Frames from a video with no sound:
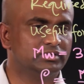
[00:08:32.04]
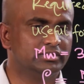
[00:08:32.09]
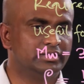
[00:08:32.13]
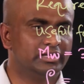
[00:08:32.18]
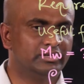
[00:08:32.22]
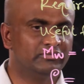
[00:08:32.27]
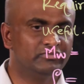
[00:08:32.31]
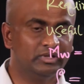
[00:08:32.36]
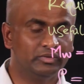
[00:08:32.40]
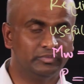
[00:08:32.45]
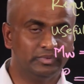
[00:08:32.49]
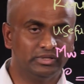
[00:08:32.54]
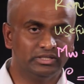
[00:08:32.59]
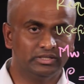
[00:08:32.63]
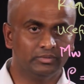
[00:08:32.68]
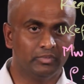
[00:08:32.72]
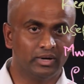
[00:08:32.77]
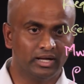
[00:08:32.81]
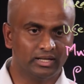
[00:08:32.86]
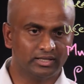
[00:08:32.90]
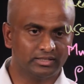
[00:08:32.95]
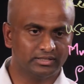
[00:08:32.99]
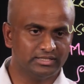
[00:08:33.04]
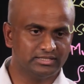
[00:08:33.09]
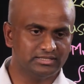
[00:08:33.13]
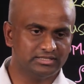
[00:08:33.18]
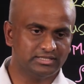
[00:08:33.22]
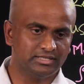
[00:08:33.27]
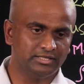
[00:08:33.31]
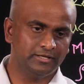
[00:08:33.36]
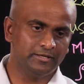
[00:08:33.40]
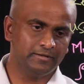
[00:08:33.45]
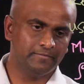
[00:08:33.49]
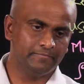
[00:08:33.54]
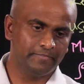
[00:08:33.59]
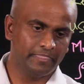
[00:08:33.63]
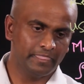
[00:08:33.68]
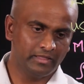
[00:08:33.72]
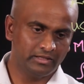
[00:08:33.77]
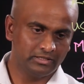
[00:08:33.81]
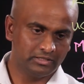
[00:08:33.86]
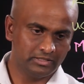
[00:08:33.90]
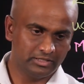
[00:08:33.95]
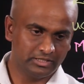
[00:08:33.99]
that will be the bulk density,
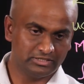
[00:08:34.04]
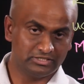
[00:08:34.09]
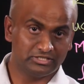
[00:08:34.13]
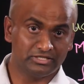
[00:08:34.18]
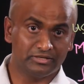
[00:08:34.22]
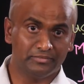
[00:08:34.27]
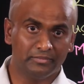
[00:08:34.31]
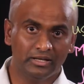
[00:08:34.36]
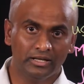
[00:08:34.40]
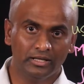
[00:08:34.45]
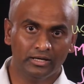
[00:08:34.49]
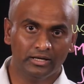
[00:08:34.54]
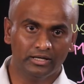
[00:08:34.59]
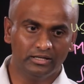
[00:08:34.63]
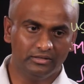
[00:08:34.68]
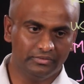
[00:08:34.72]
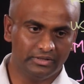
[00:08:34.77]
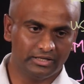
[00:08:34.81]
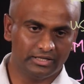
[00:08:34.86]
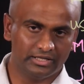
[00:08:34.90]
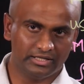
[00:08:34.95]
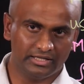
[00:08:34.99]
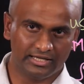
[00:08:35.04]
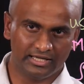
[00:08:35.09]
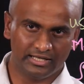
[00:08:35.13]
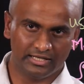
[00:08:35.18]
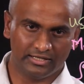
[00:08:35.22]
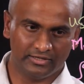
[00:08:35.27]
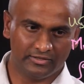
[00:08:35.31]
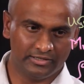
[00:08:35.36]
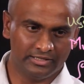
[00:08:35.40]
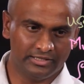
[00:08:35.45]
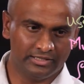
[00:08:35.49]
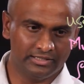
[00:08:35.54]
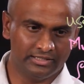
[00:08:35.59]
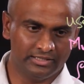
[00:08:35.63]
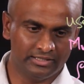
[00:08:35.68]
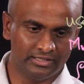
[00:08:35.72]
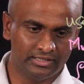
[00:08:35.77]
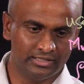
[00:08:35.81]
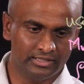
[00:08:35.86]
and similarly we can calculate the